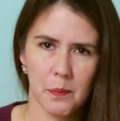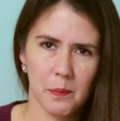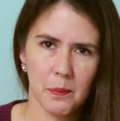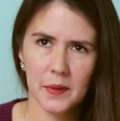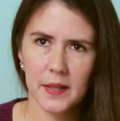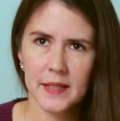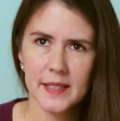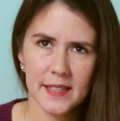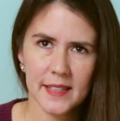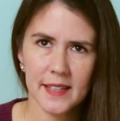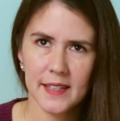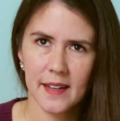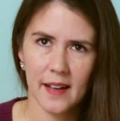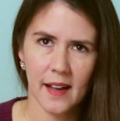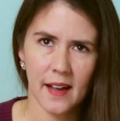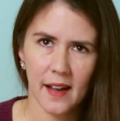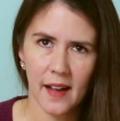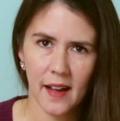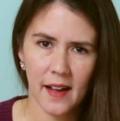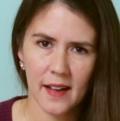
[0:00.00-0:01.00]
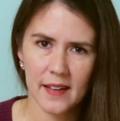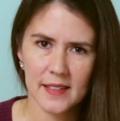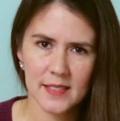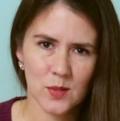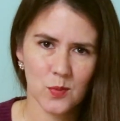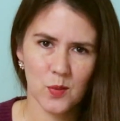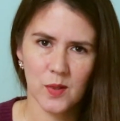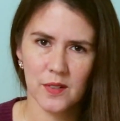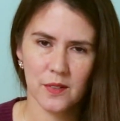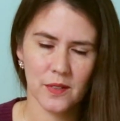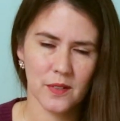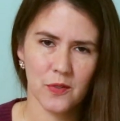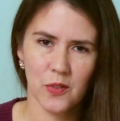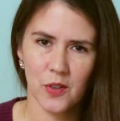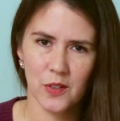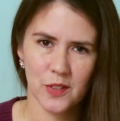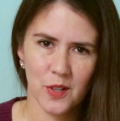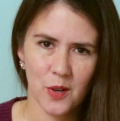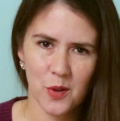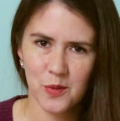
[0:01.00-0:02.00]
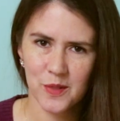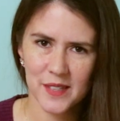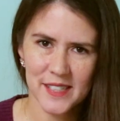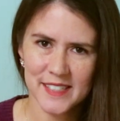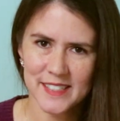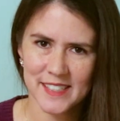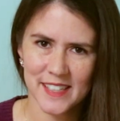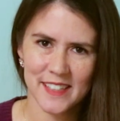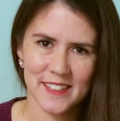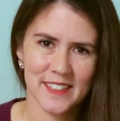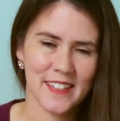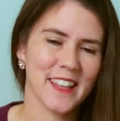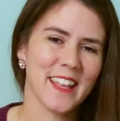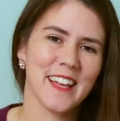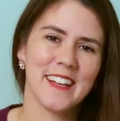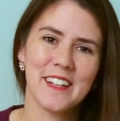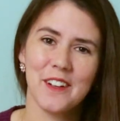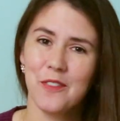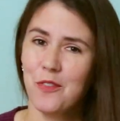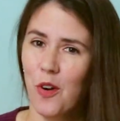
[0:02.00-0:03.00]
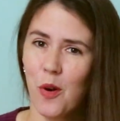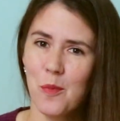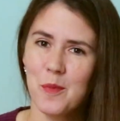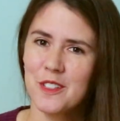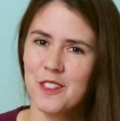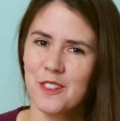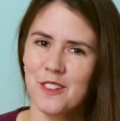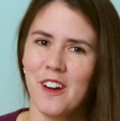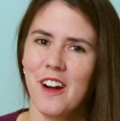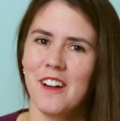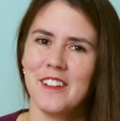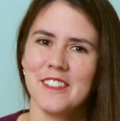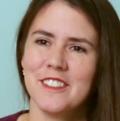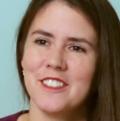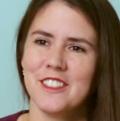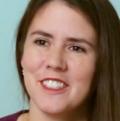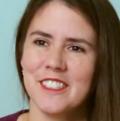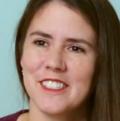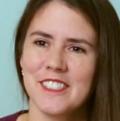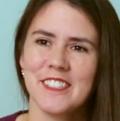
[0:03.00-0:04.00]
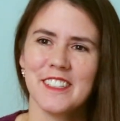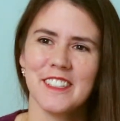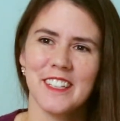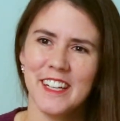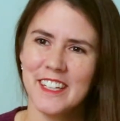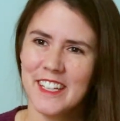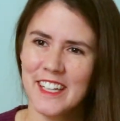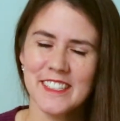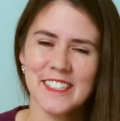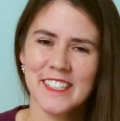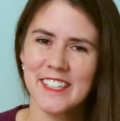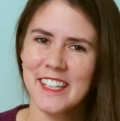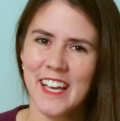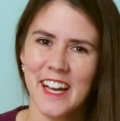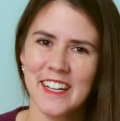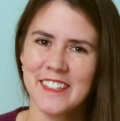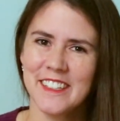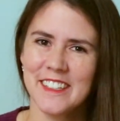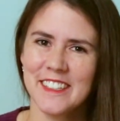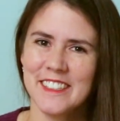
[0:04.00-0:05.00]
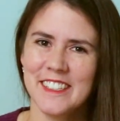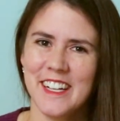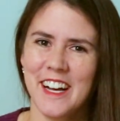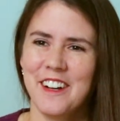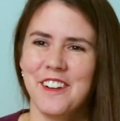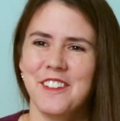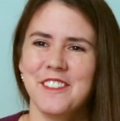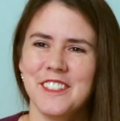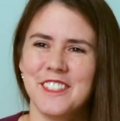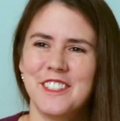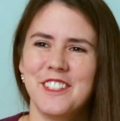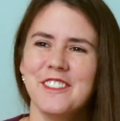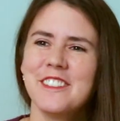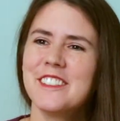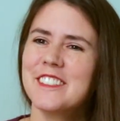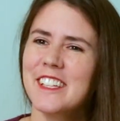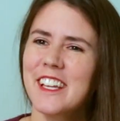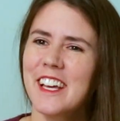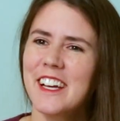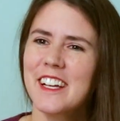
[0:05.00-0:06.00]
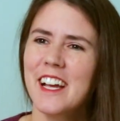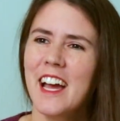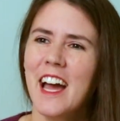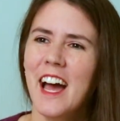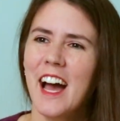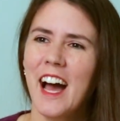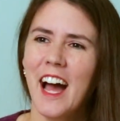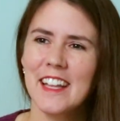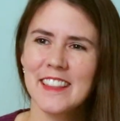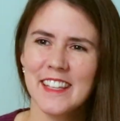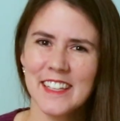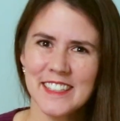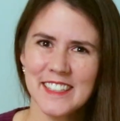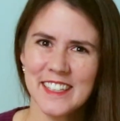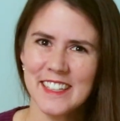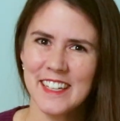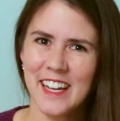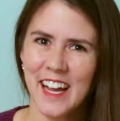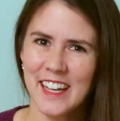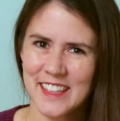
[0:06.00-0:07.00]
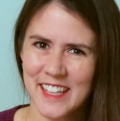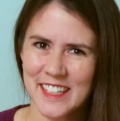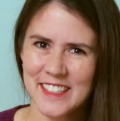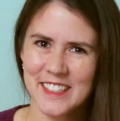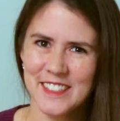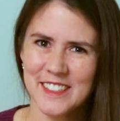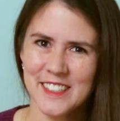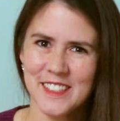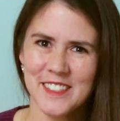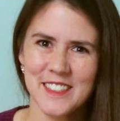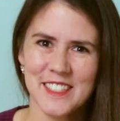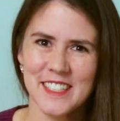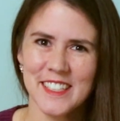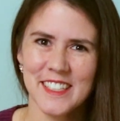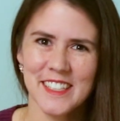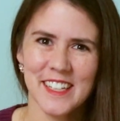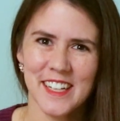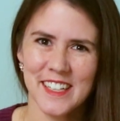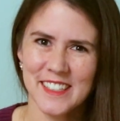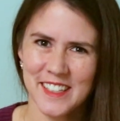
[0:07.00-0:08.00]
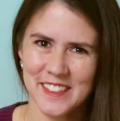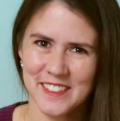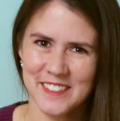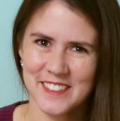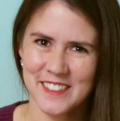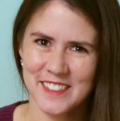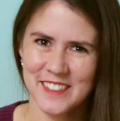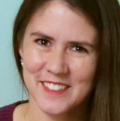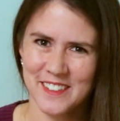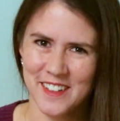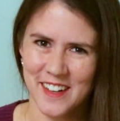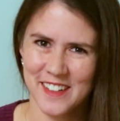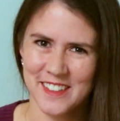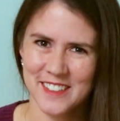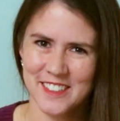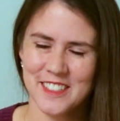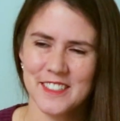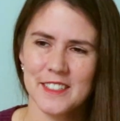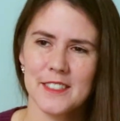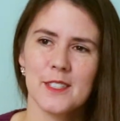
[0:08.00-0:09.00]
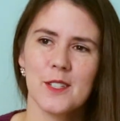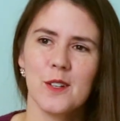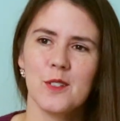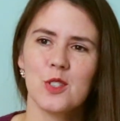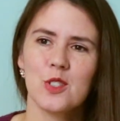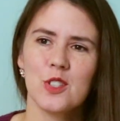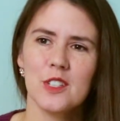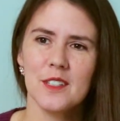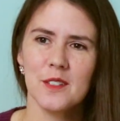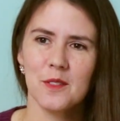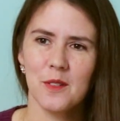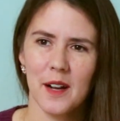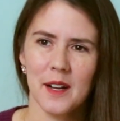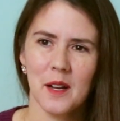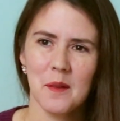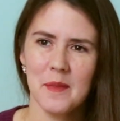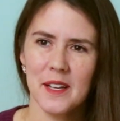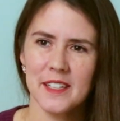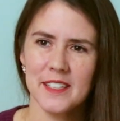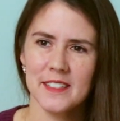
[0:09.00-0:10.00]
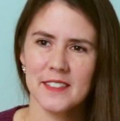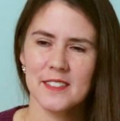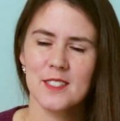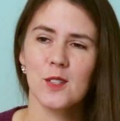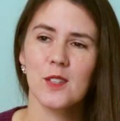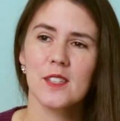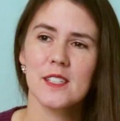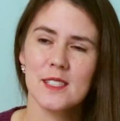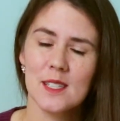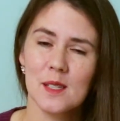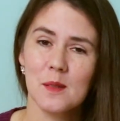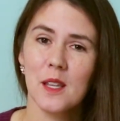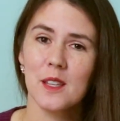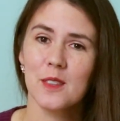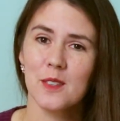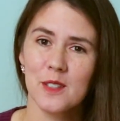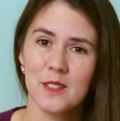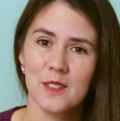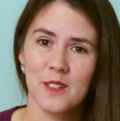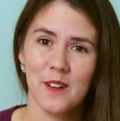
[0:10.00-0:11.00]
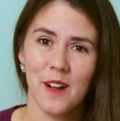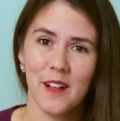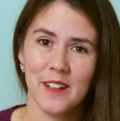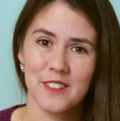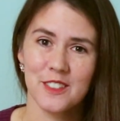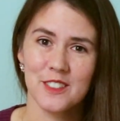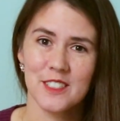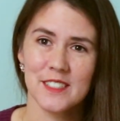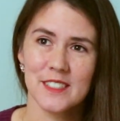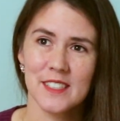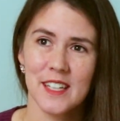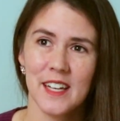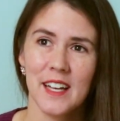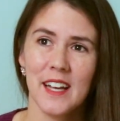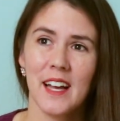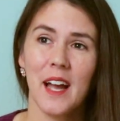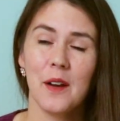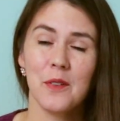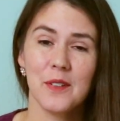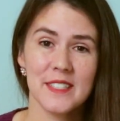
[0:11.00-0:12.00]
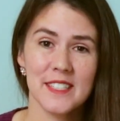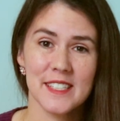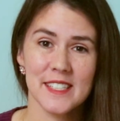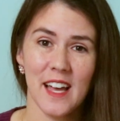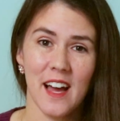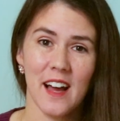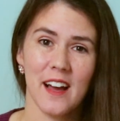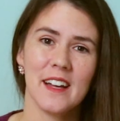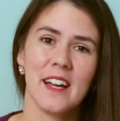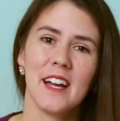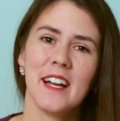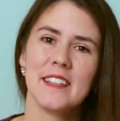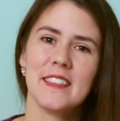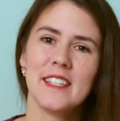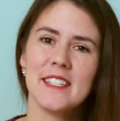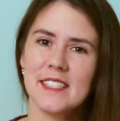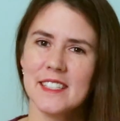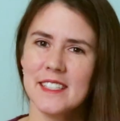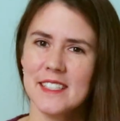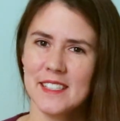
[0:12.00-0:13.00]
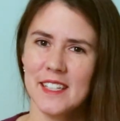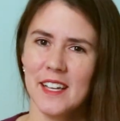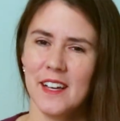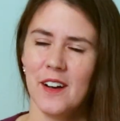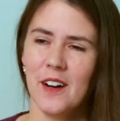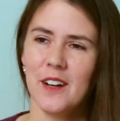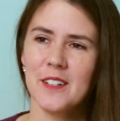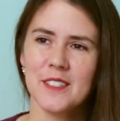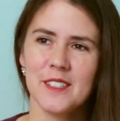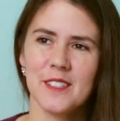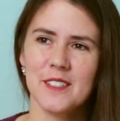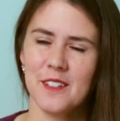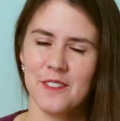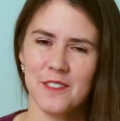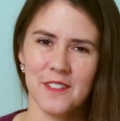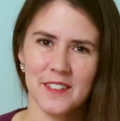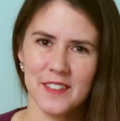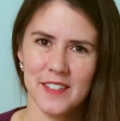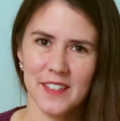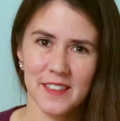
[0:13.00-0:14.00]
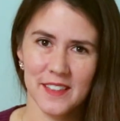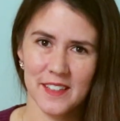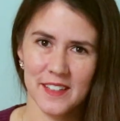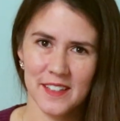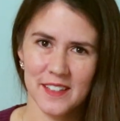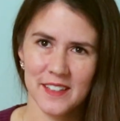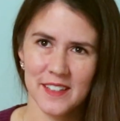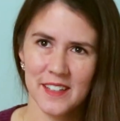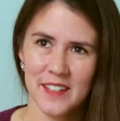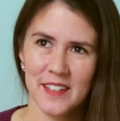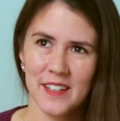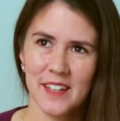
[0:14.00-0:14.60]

blinking eyes for no reason, like from a neurologist. Like, isn't that good enough? And she was like, I'd like you to go see another neurologist. So she recommended, so this is the 3rd neurologist I went and saw. This is also different than the